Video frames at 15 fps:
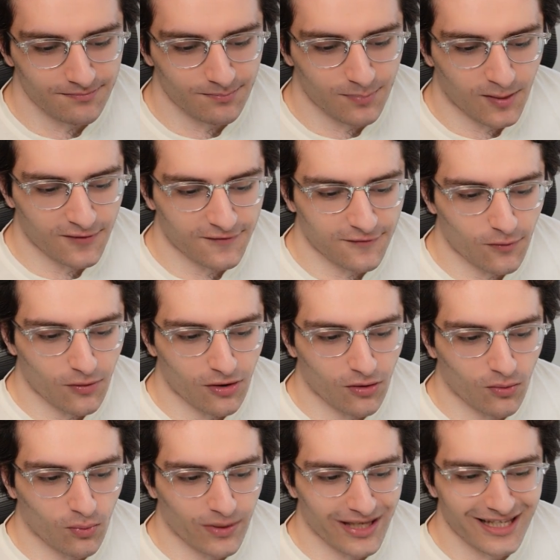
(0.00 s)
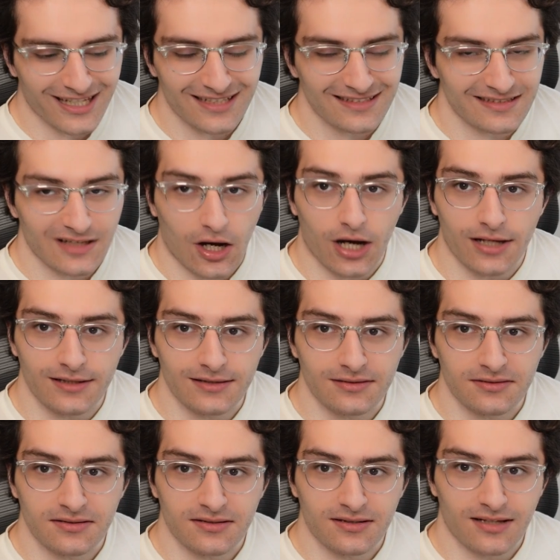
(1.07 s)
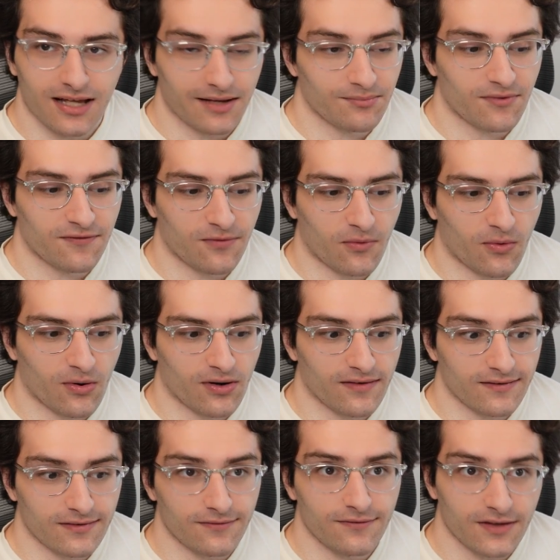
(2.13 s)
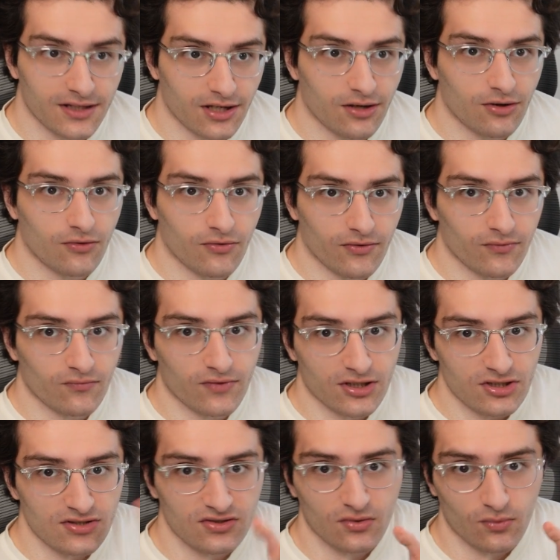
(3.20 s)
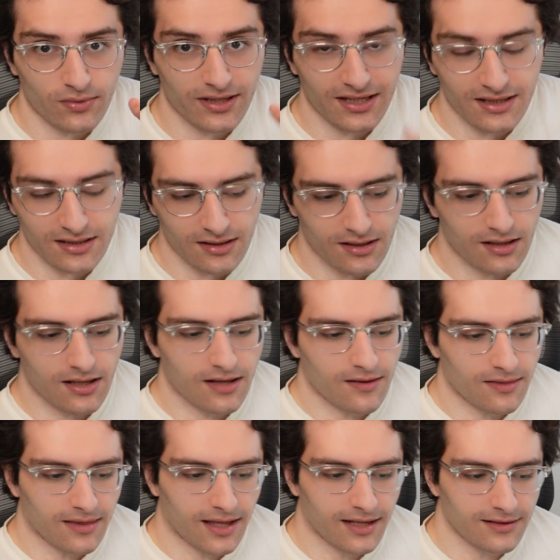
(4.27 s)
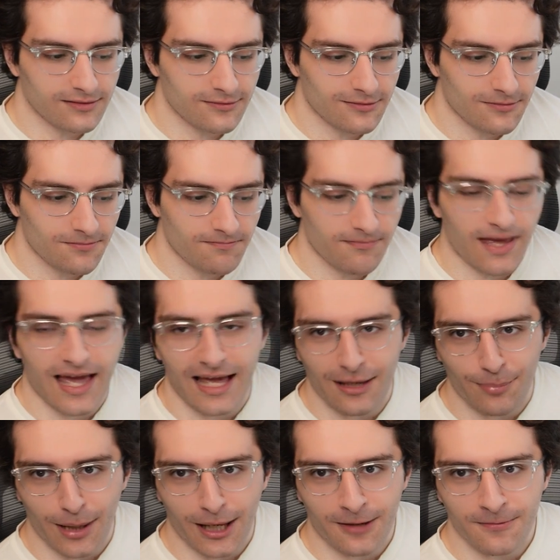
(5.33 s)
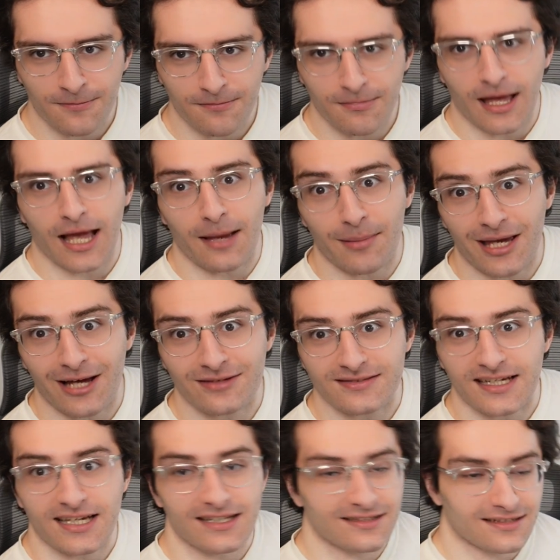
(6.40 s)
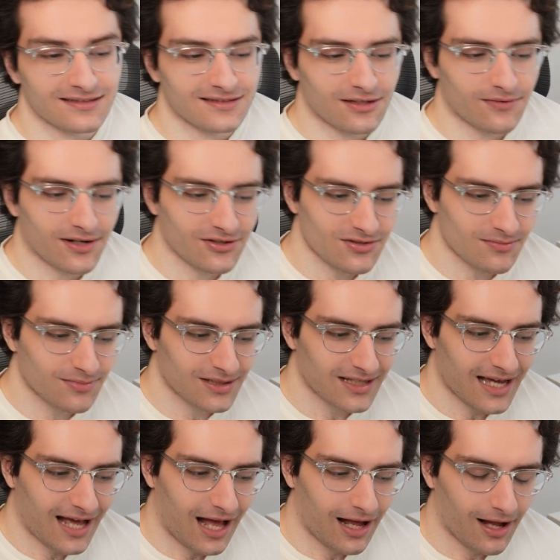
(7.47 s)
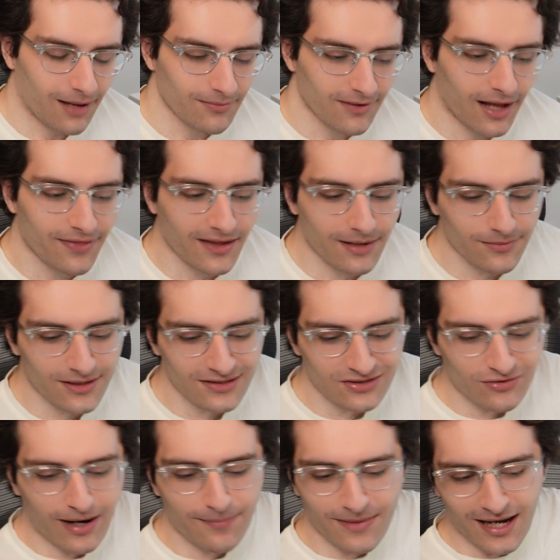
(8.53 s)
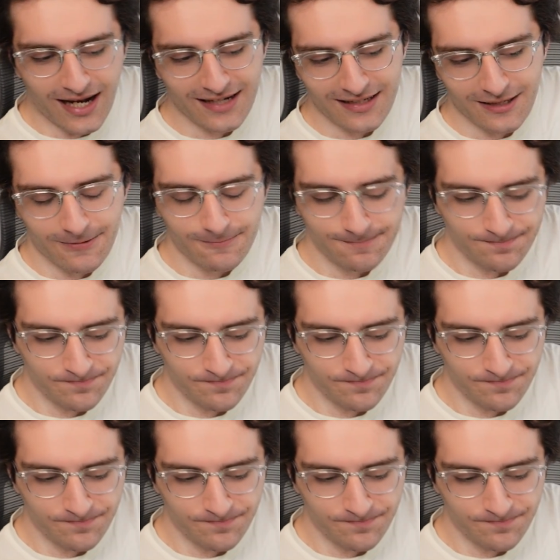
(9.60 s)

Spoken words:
before a week is done, like before the video reaches a week, then maybe I'll take it into consideration. But yeah, I think I'm gonna scrap that idea.